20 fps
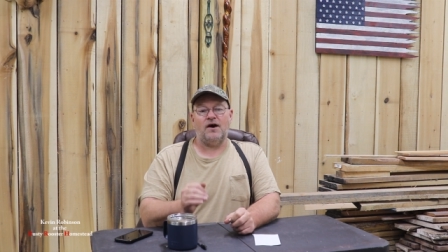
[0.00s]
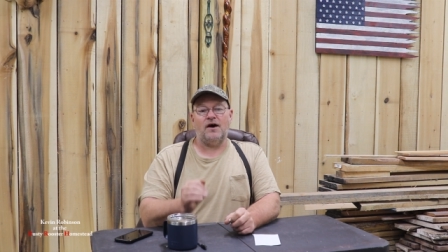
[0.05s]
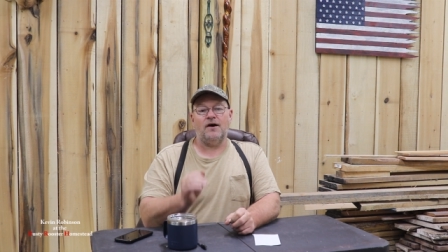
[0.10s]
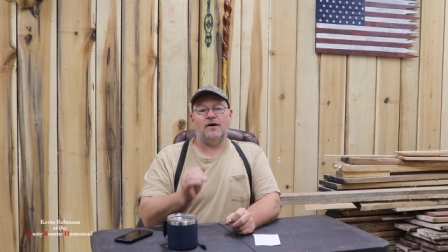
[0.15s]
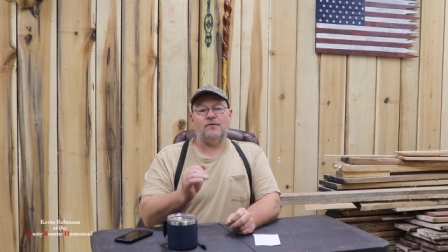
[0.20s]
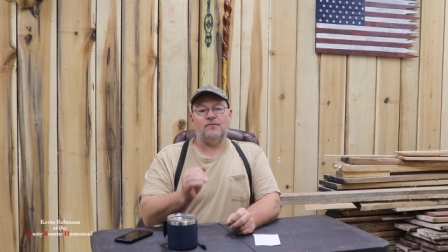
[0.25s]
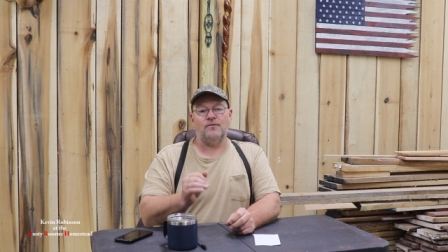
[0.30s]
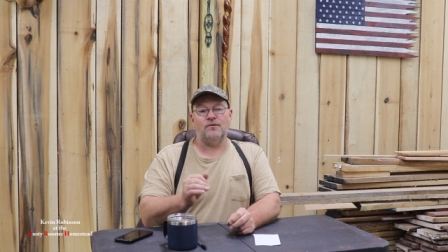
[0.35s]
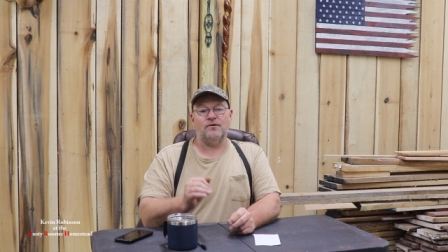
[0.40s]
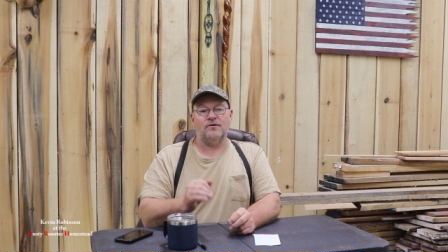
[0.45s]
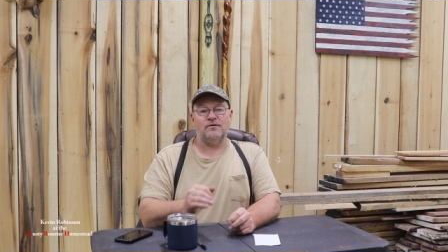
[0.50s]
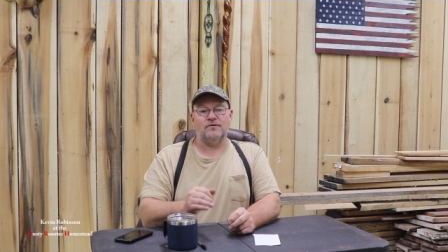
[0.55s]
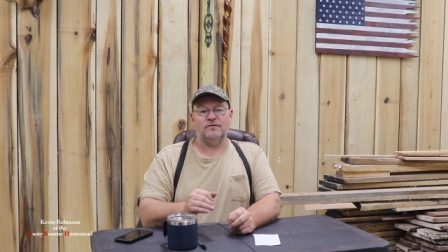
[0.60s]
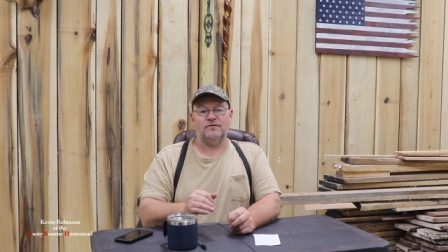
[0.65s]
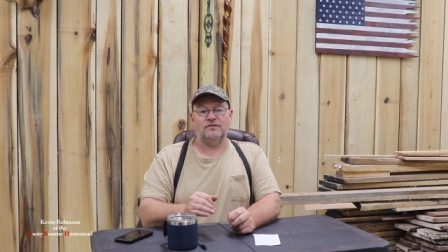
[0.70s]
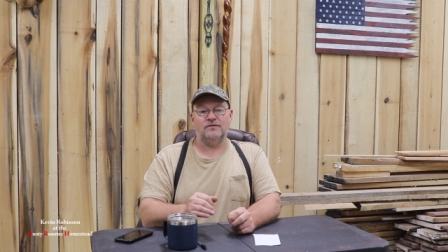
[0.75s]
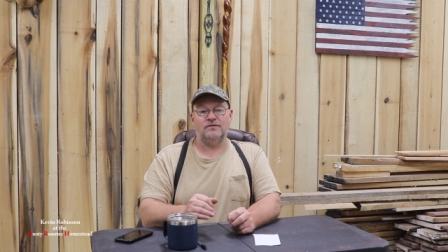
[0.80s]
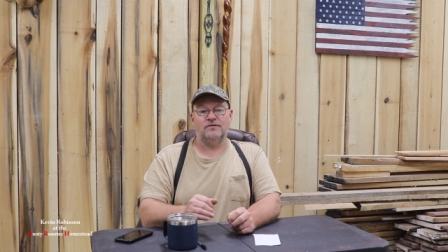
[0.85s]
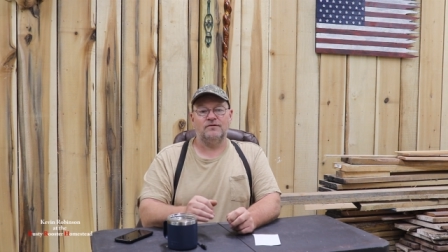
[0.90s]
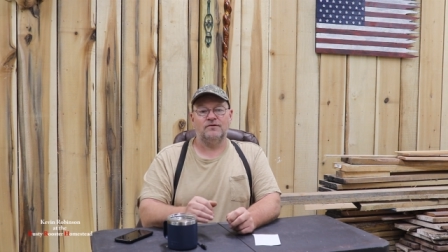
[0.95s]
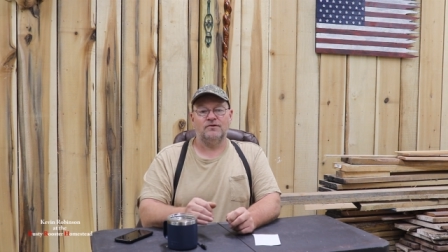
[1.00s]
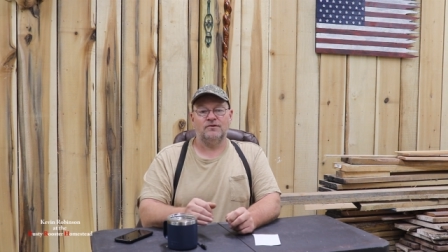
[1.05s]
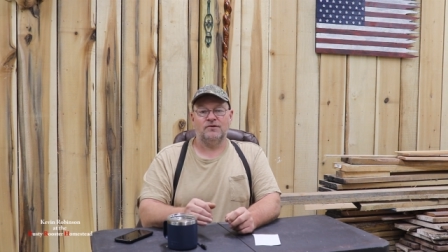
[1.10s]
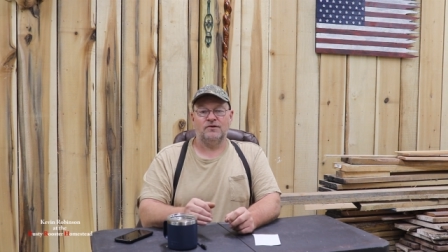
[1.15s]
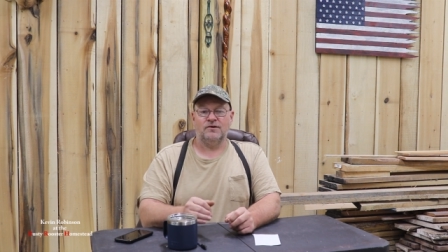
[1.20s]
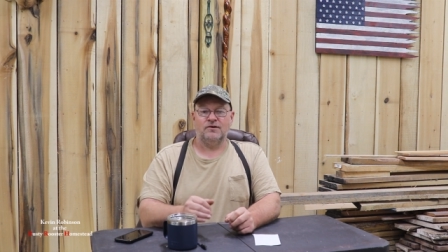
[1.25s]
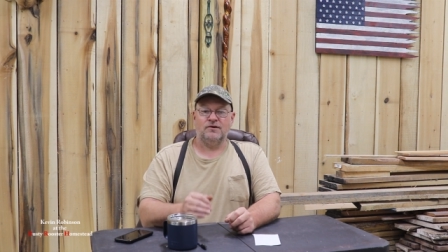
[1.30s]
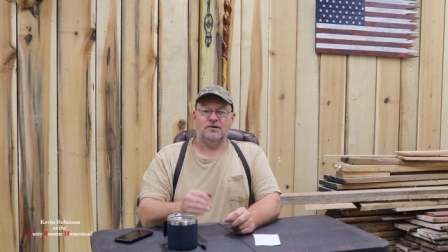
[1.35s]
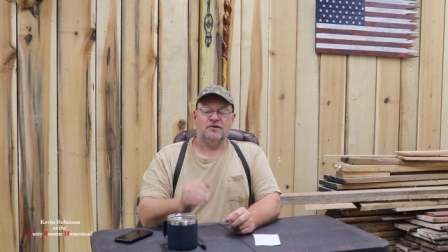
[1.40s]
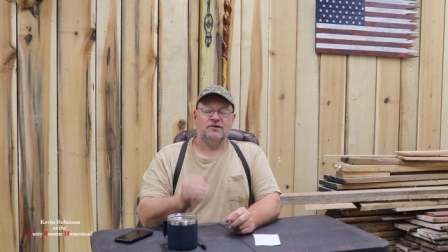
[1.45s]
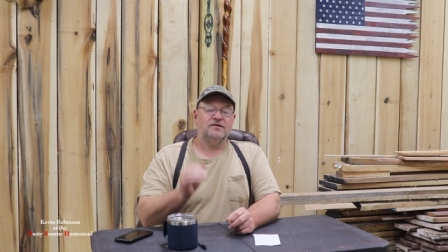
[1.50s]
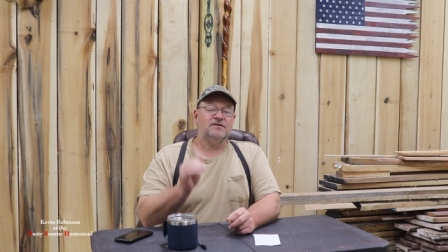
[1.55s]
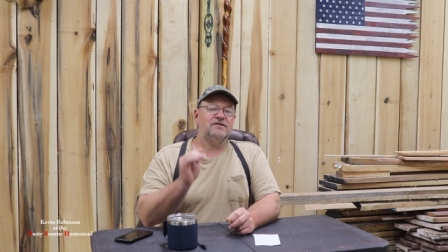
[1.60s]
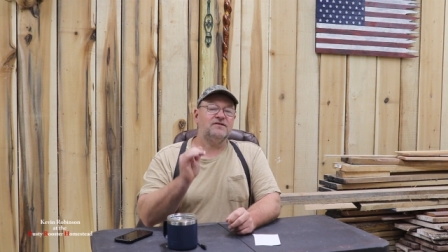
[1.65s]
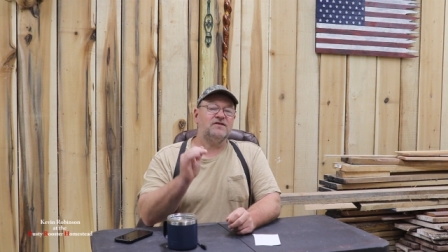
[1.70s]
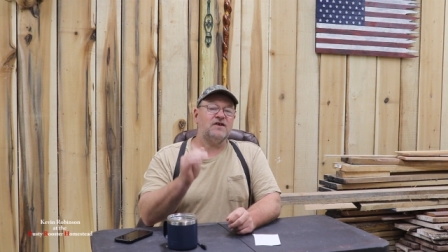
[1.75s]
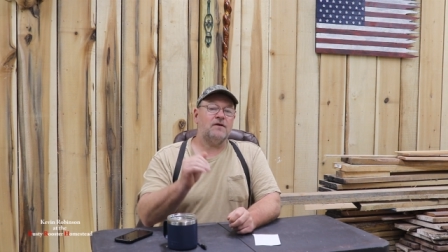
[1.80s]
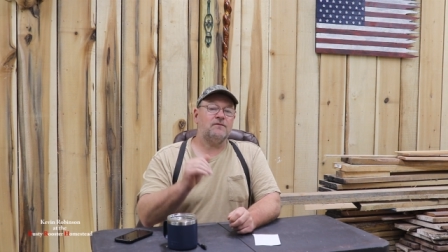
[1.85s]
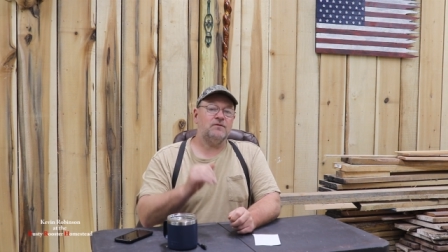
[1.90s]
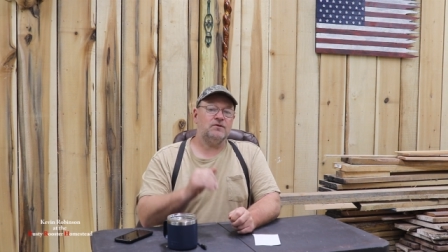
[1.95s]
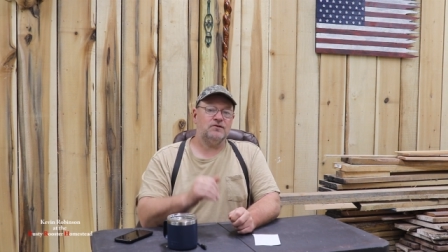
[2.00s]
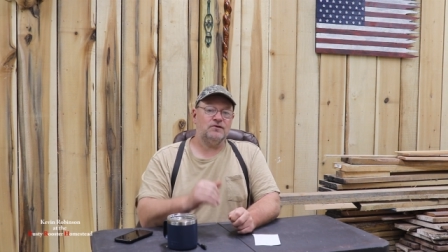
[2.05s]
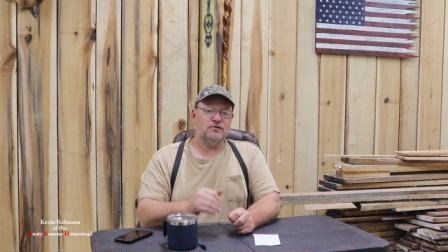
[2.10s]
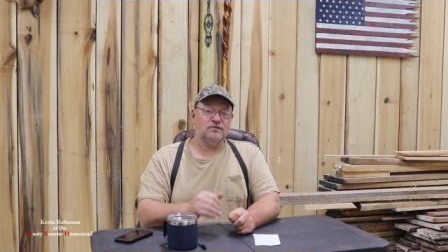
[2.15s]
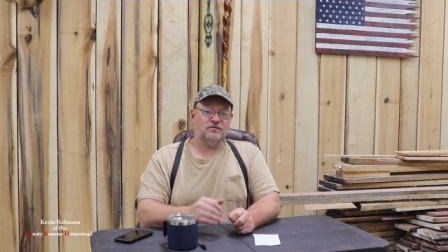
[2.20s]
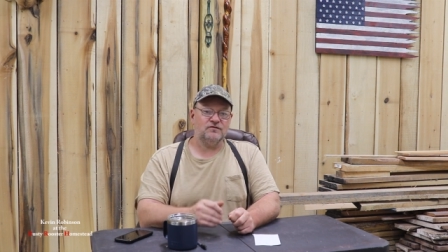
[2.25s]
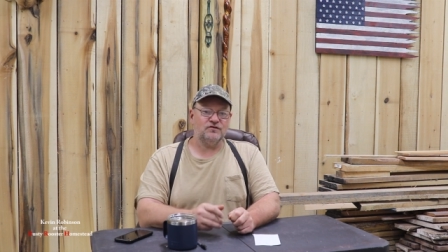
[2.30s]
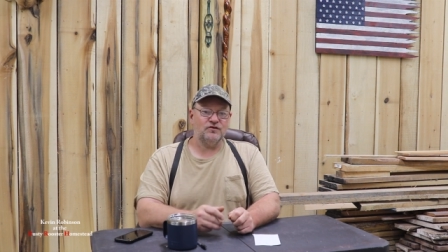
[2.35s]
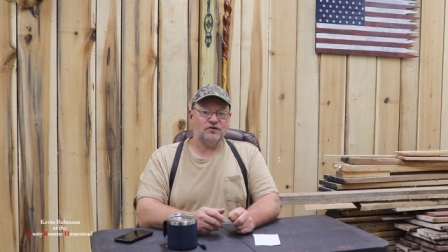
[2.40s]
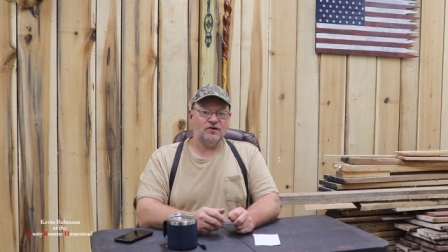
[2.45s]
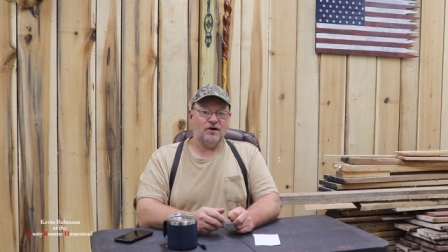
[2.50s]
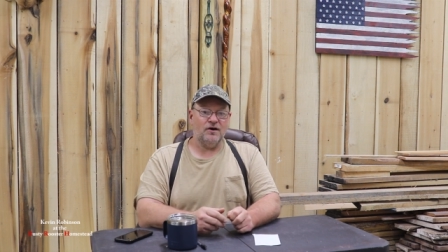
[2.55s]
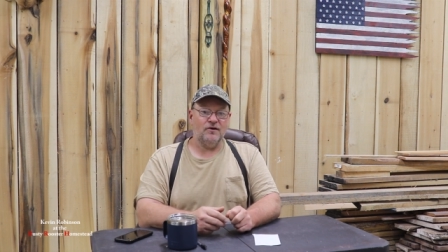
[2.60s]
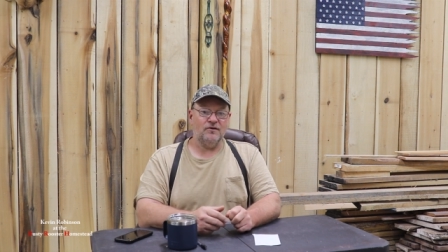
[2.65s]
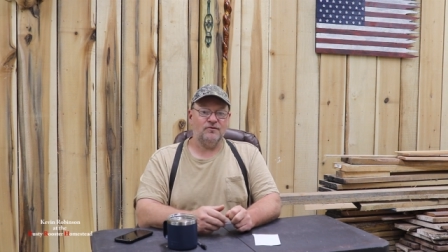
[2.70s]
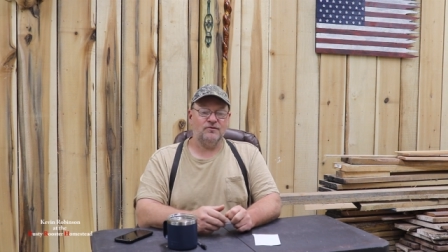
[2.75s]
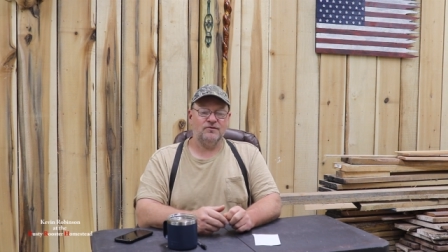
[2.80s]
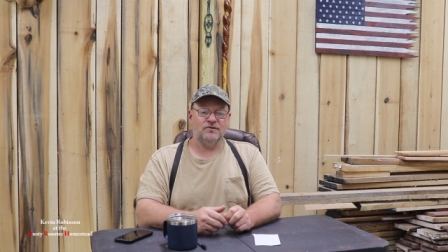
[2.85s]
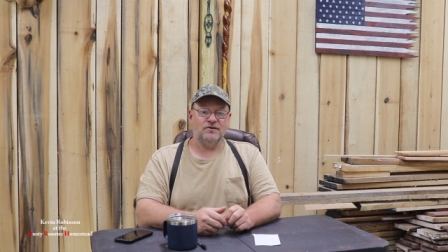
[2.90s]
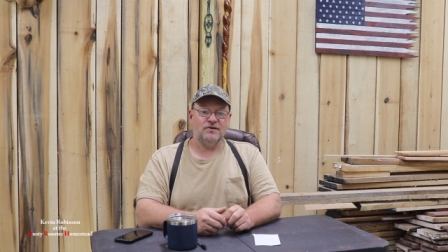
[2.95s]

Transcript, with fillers: I was seven years ago.